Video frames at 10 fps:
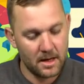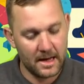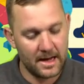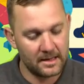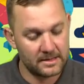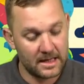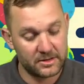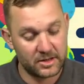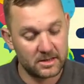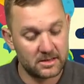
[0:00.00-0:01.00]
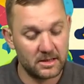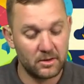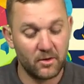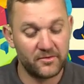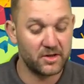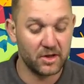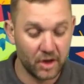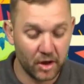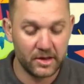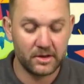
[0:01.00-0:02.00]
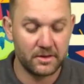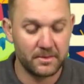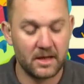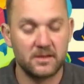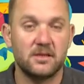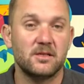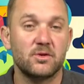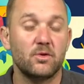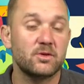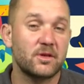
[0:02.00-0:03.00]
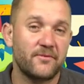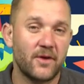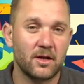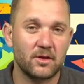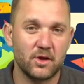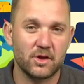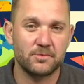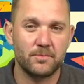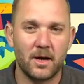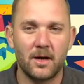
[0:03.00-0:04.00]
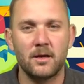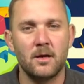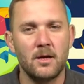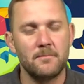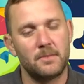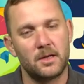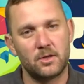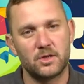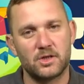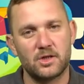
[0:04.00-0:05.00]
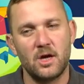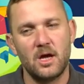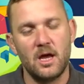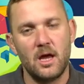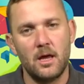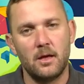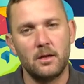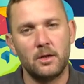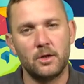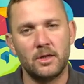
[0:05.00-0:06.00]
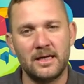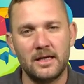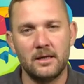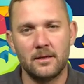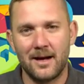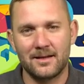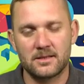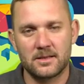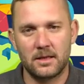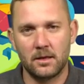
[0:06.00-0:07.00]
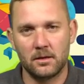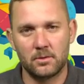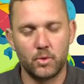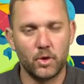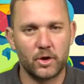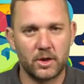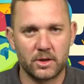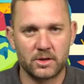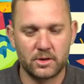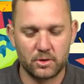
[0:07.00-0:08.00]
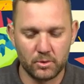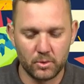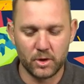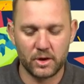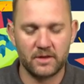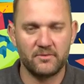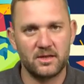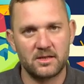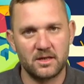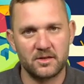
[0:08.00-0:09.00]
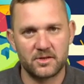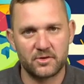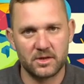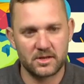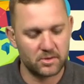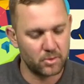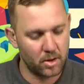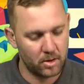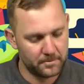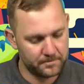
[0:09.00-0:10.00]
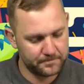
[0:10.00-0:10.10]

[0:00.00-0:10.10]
And as you can see, often low-income housing is also found close by because you need unskilled workers to work in these industries as well.